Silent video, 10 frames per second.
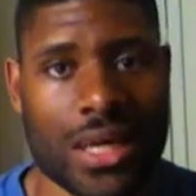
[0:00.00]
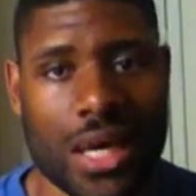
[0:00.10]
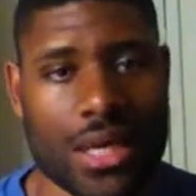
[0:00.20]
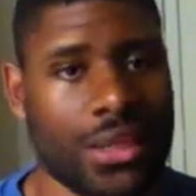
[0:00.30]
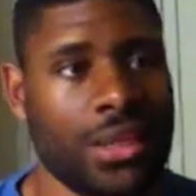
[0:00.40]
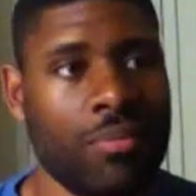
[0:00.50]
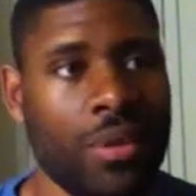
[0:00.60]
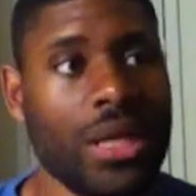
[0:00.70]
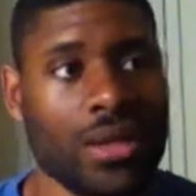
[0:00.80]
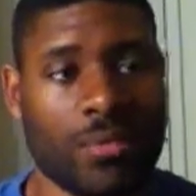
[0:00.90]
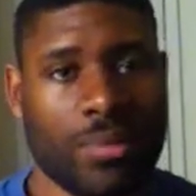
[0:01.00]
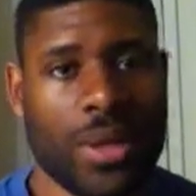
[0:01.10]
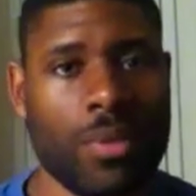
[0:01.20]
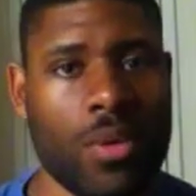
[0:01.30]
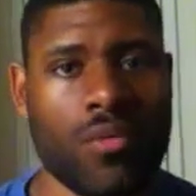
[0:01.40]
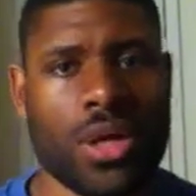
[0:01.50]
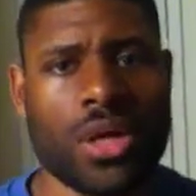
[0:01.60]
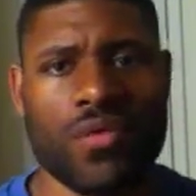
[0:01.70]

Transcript: As independent people,